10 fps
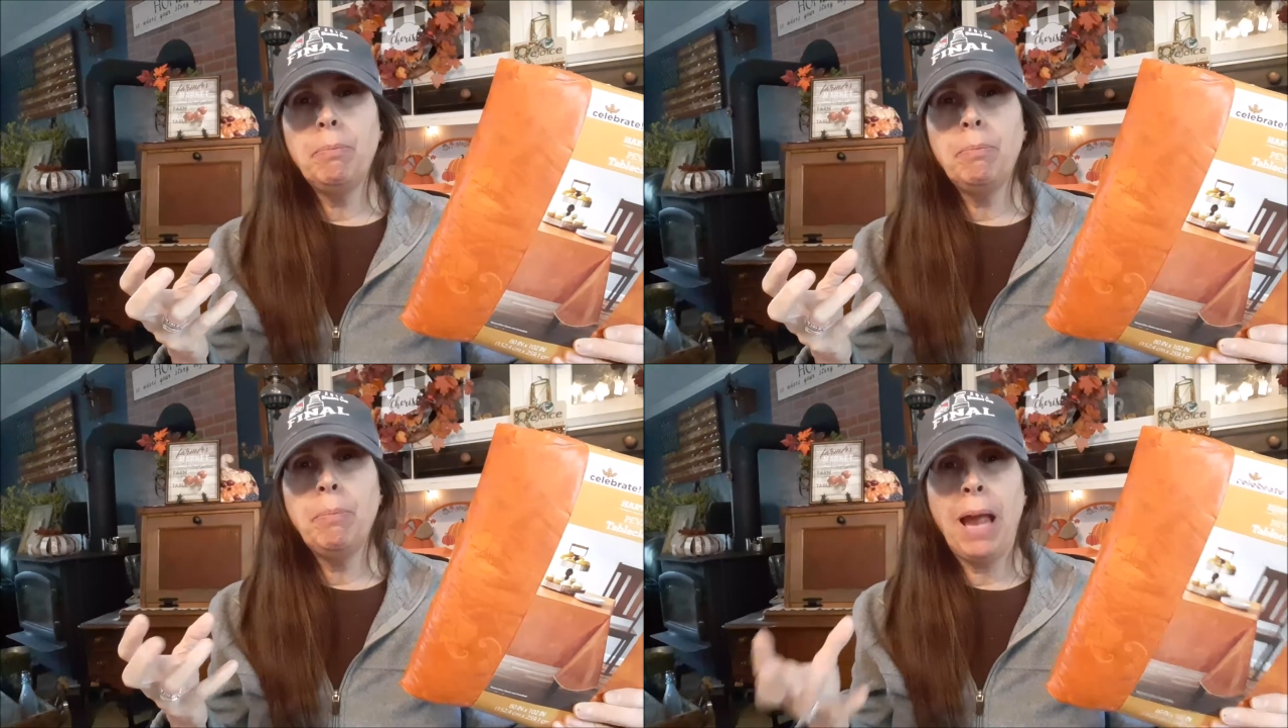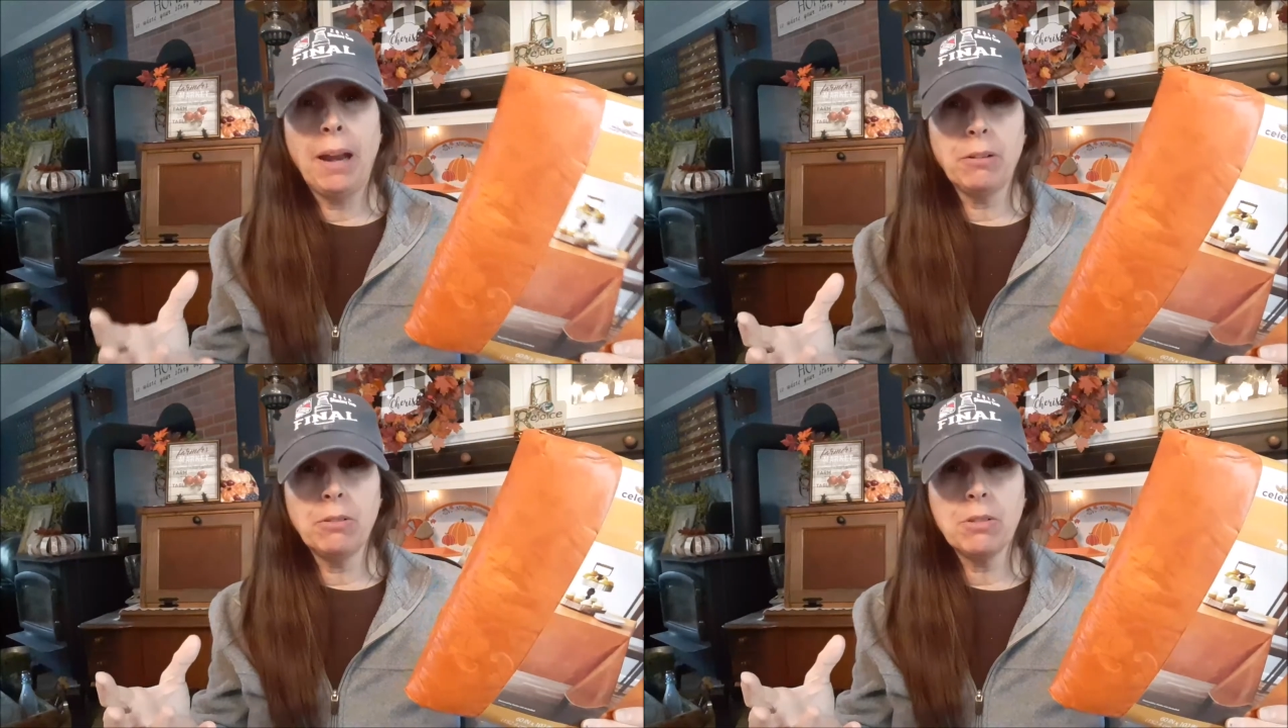
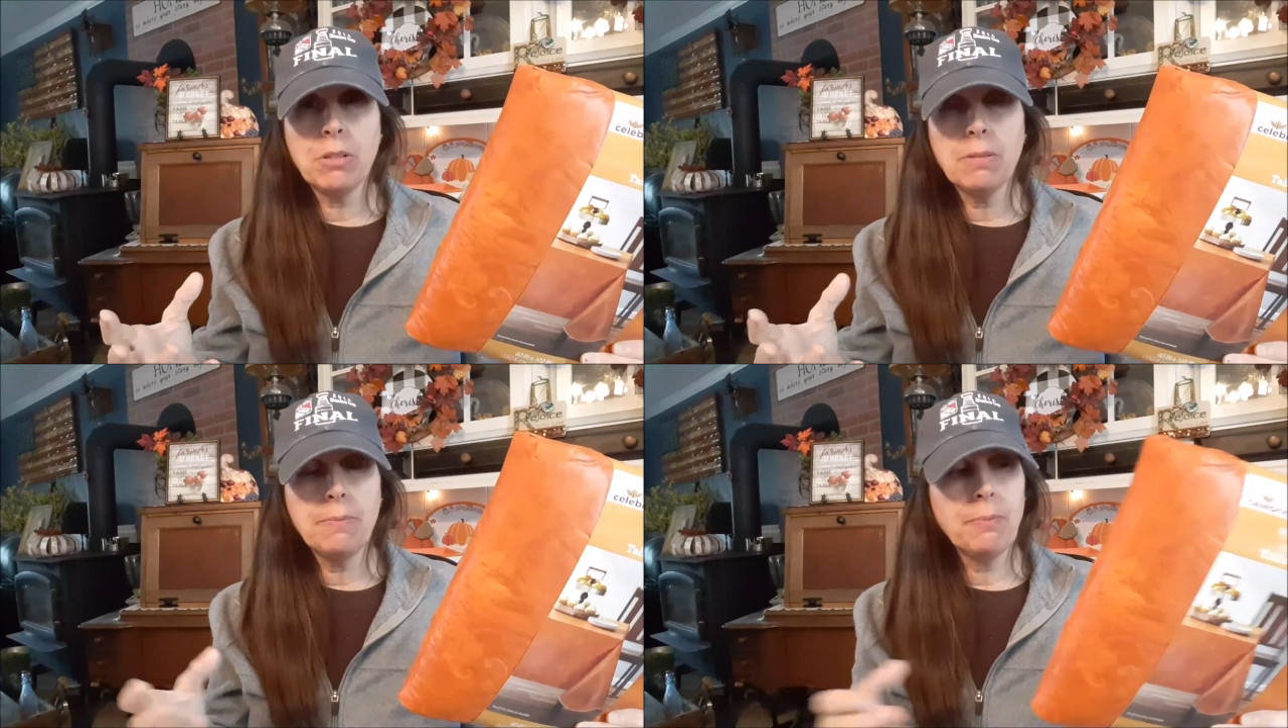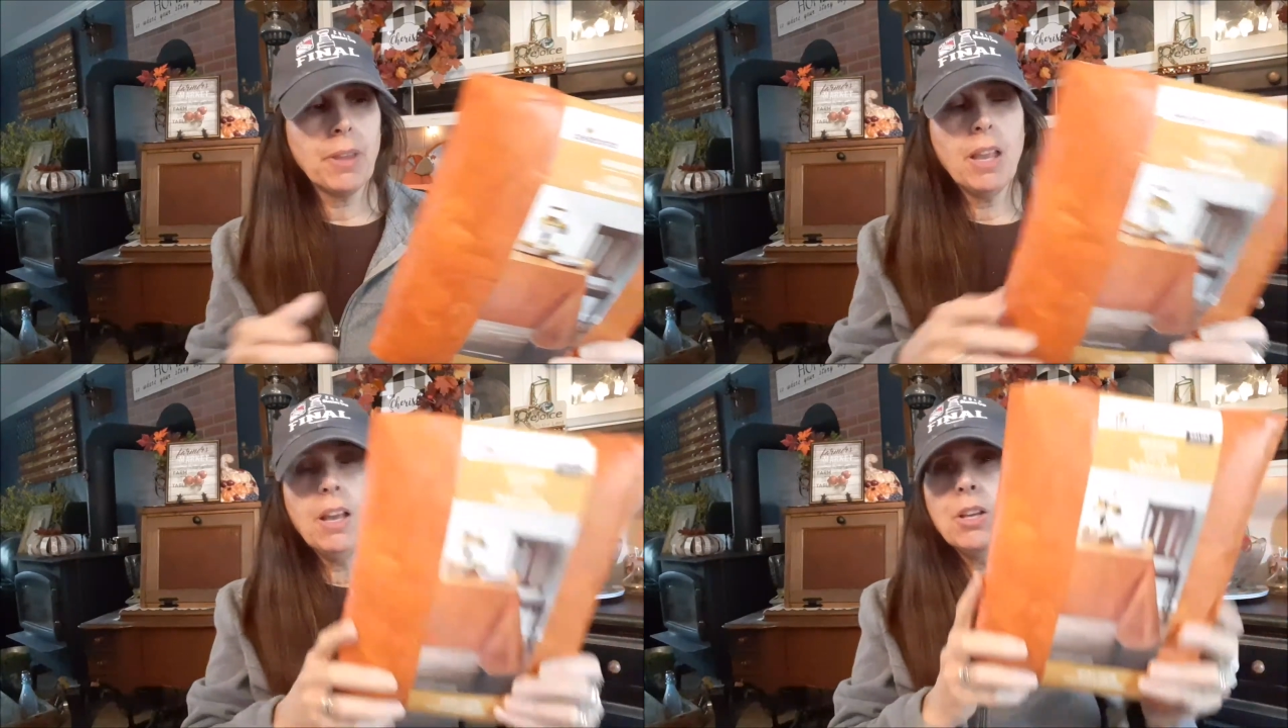patterns.
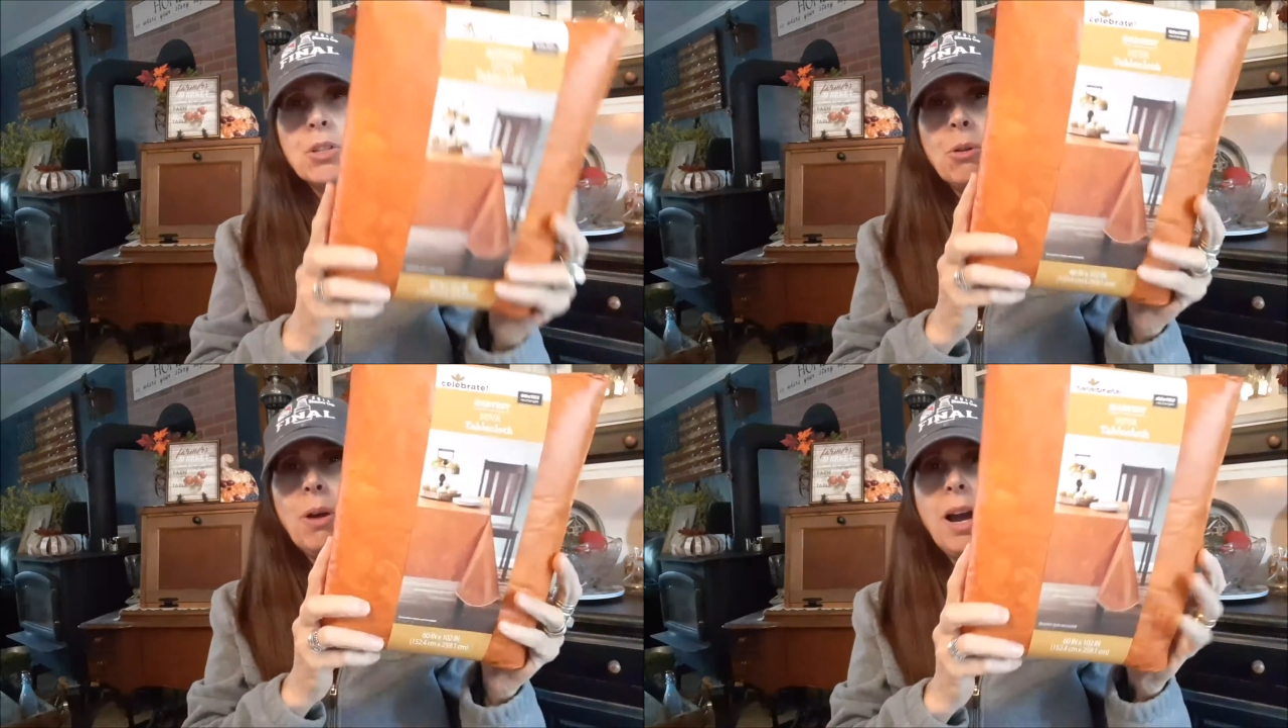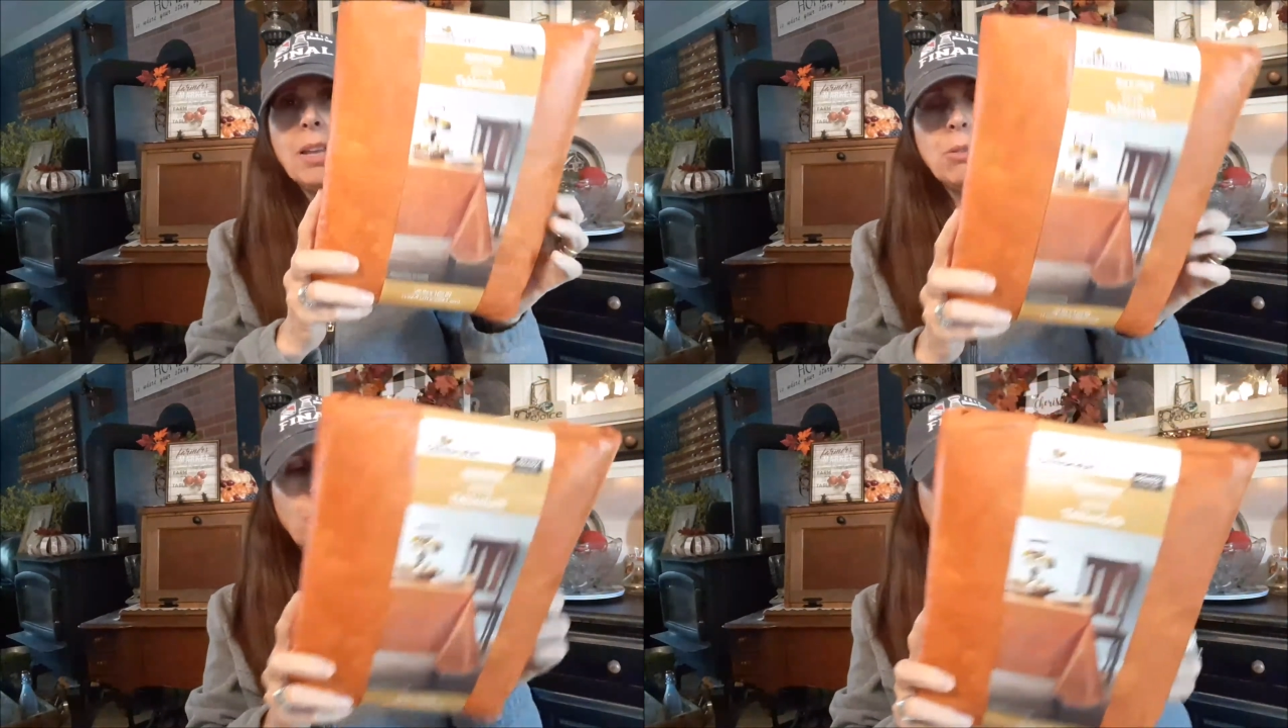So I
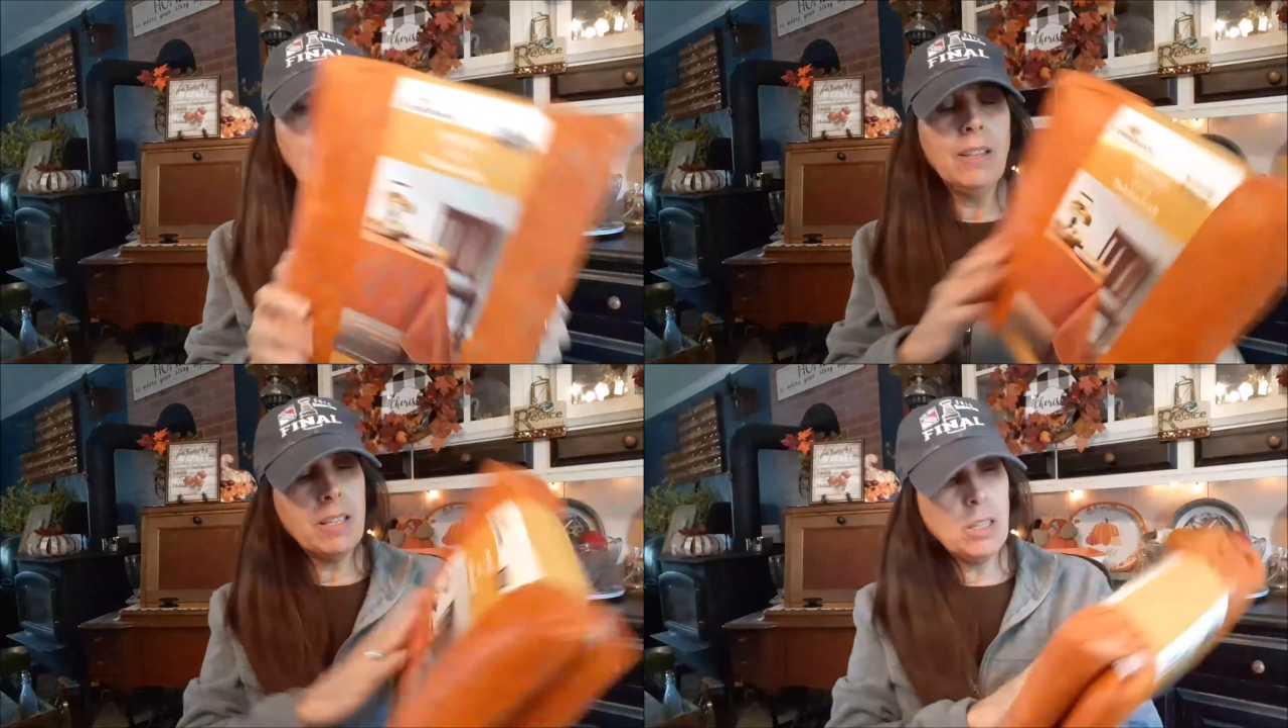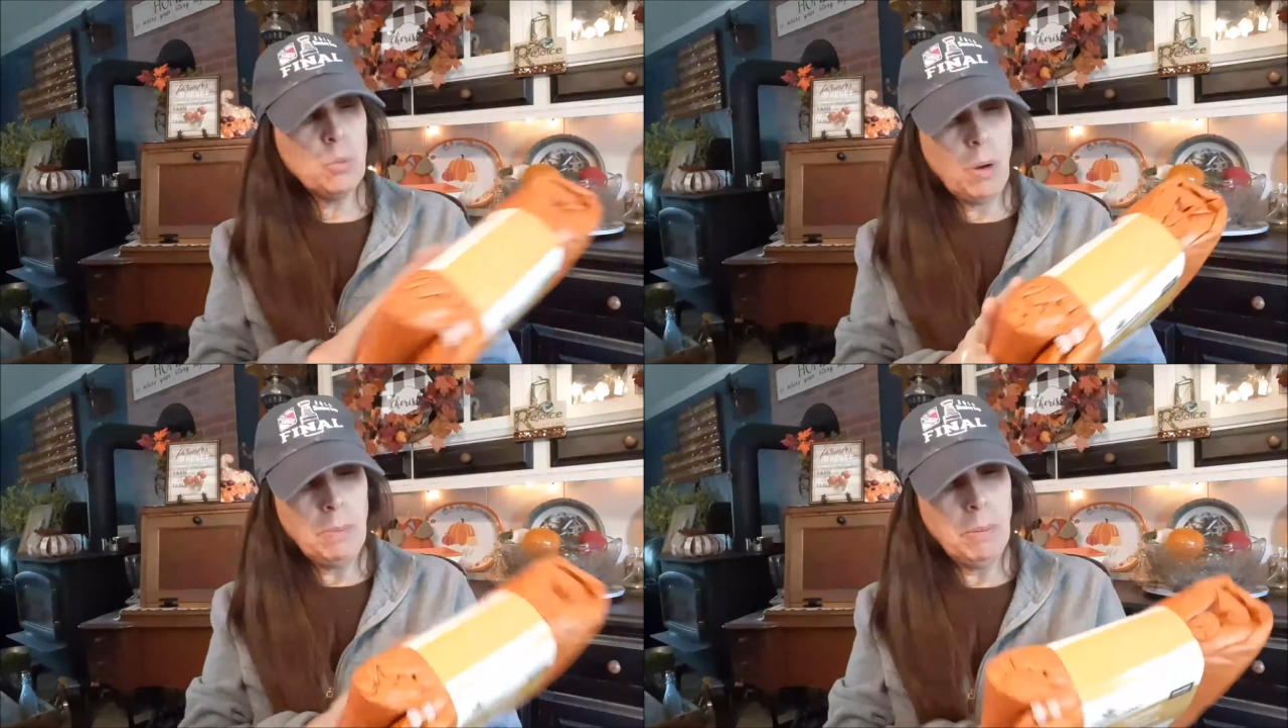thought, and this is
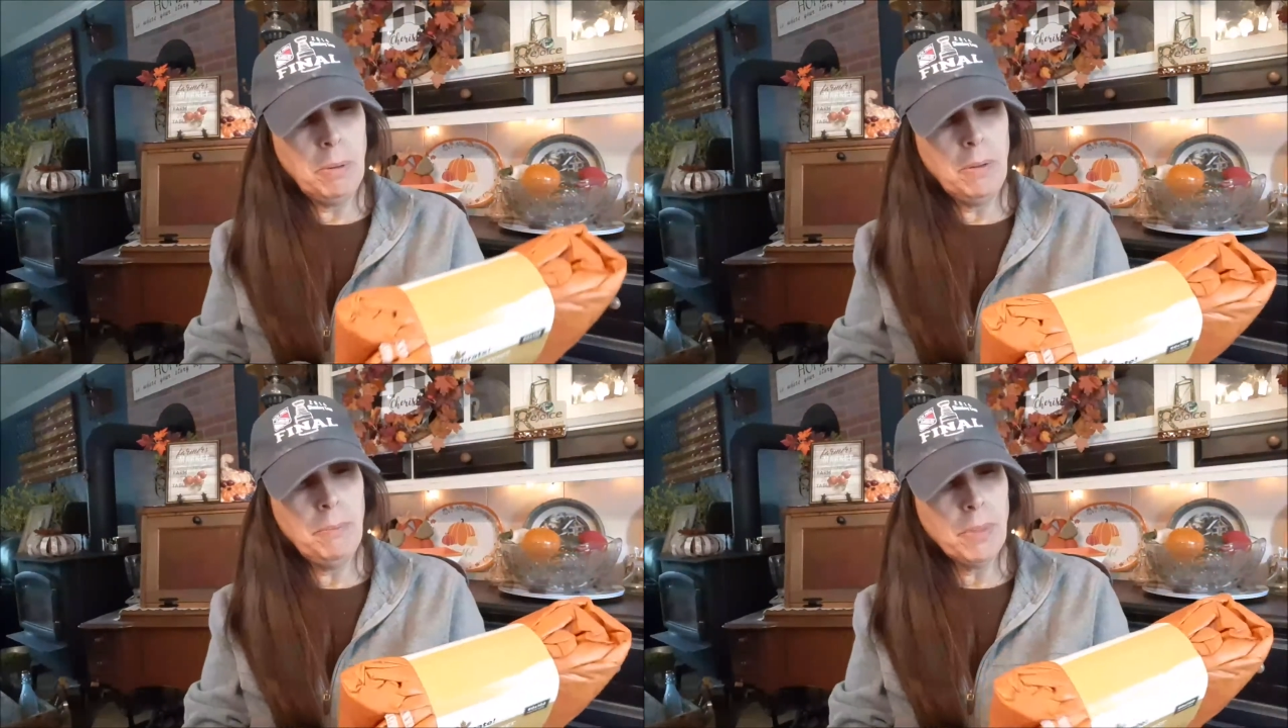wipeable,